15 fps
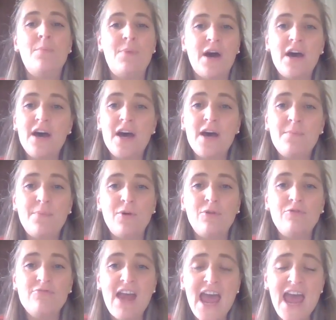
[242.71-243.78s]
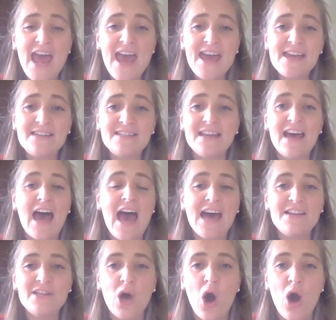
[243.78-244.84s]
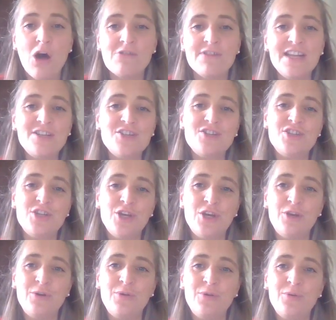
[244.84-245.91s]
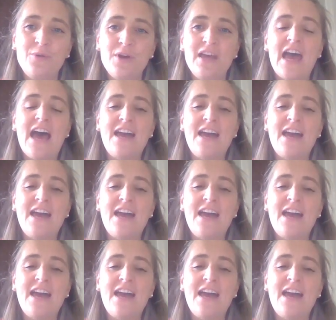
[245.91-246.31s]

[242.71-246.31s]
Purple, red and orange too,